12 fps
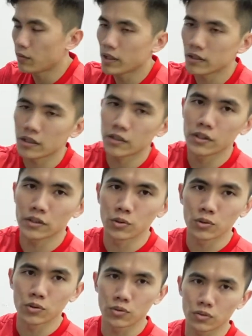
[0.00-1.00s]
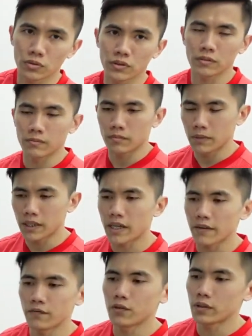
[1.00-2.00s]
one thing you need to be
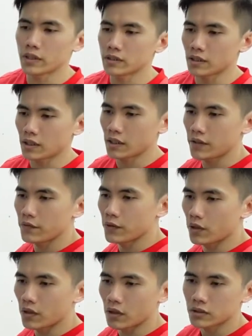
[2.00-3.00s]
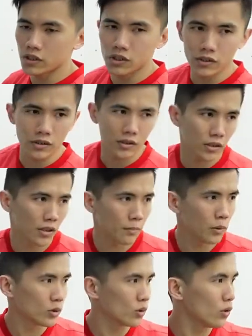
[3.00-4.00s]
careful is if your t-shirt is
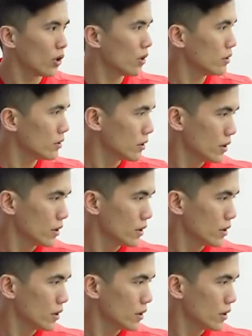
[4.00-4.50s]
put too long,